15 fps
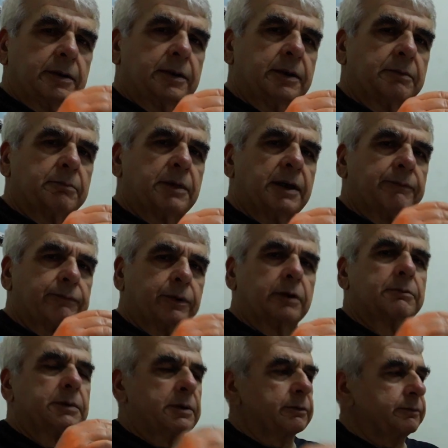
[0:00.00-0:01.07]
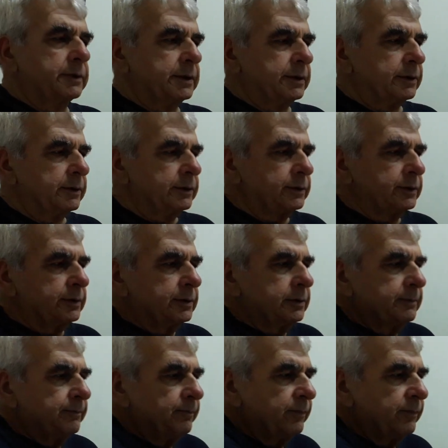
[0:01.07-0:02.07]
in my former videos,